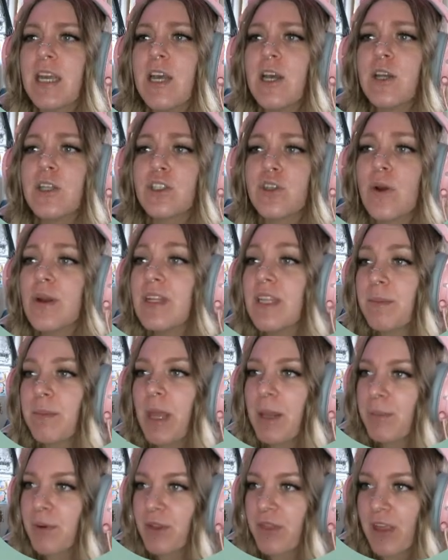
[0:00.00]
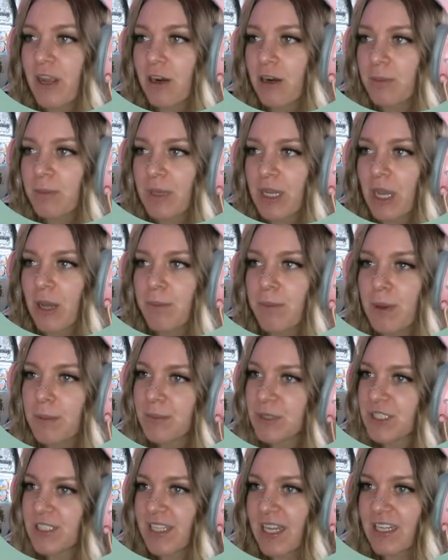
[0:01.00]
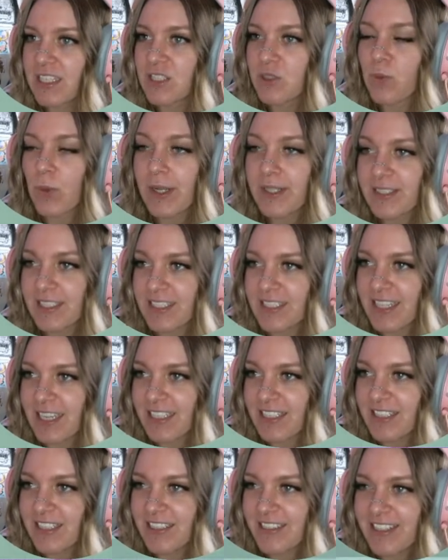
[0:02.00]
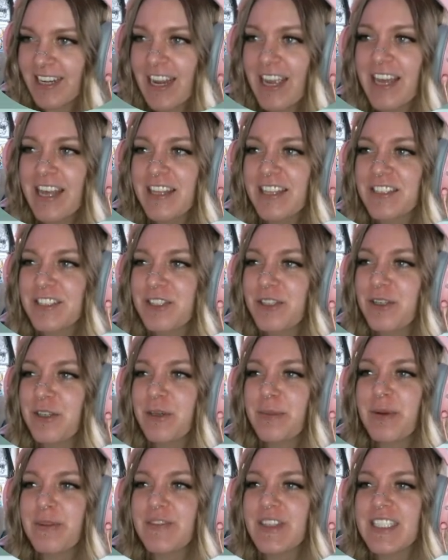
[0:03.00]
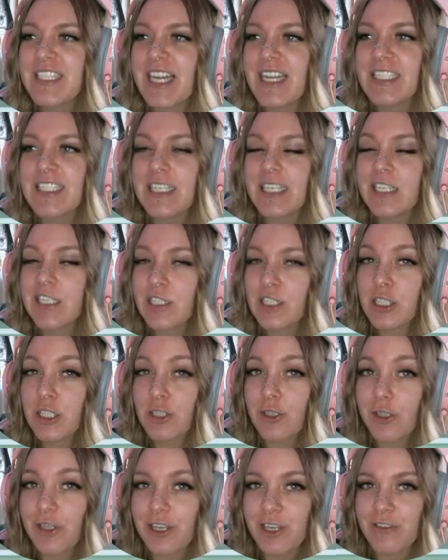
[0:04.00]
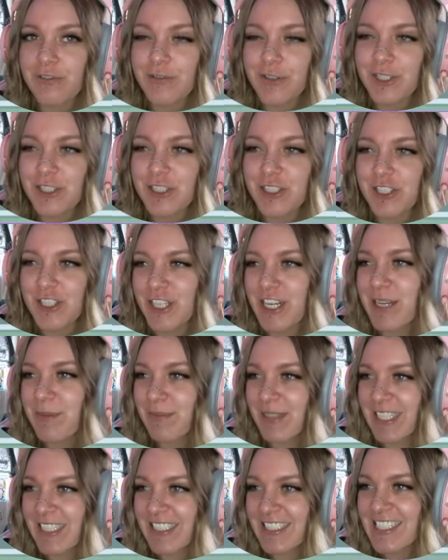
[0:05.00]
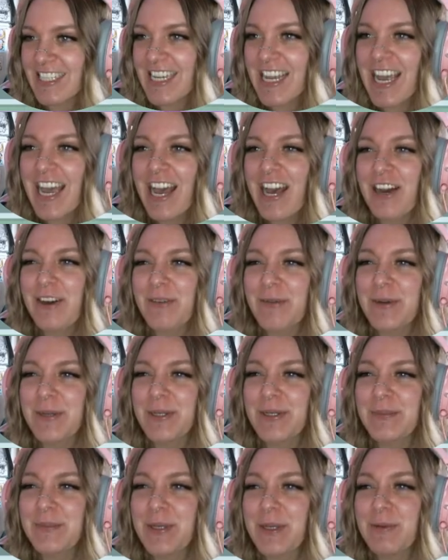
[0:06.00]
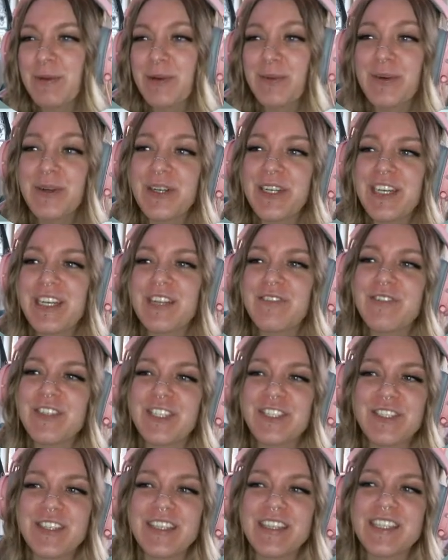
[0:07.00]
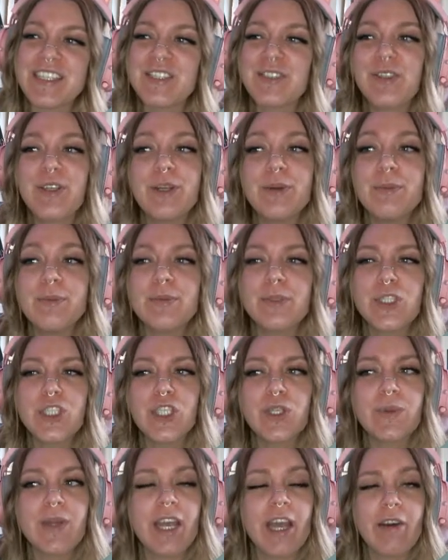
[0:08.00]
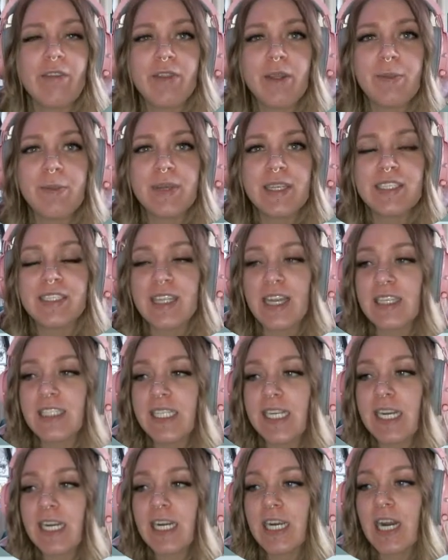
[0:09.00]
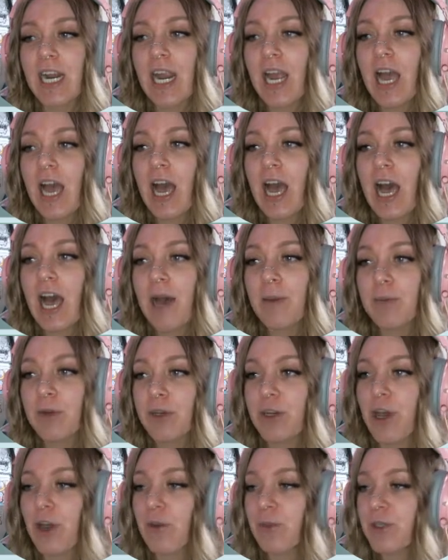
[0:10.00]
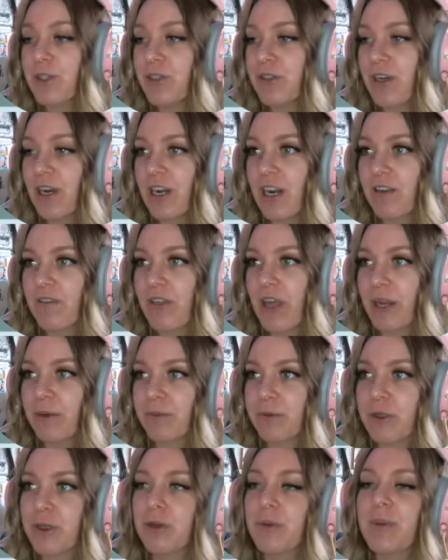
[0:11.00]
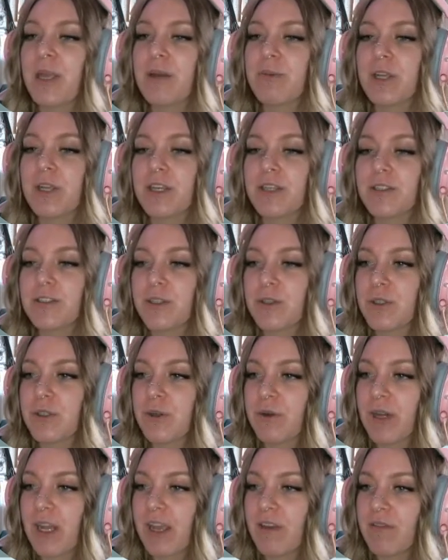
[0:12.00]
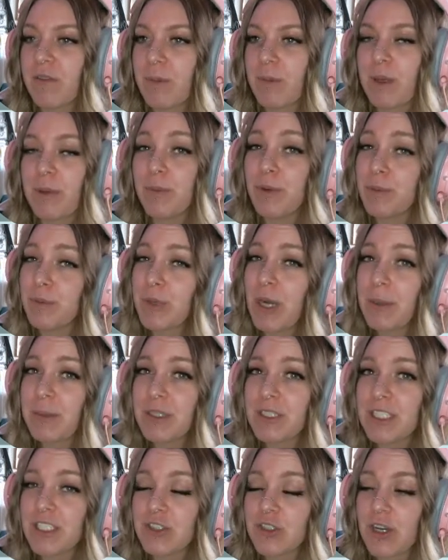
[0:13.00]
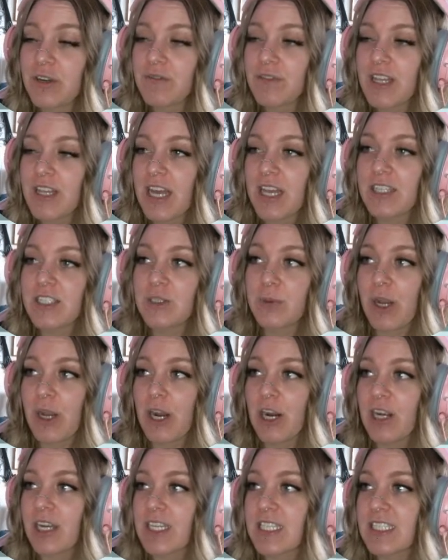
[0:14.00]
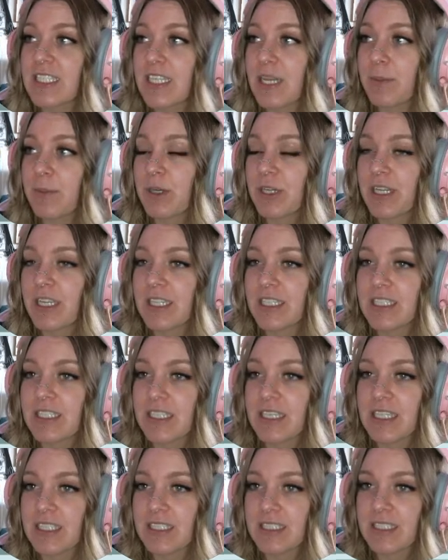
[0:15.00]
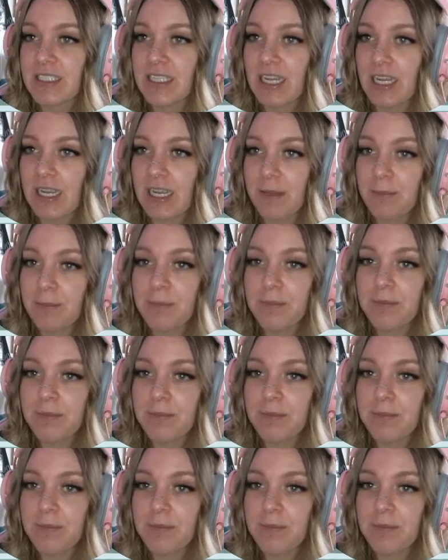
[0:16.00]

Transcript: toilet paper therapy on members at its wellness center. There's a group of attendees looking for treatment. We'll be rewarded if we treat this group. Should we have them be sent here? No, we do not have that room, and we also don't have the people properly trained for that, so we are going to skip on it this time.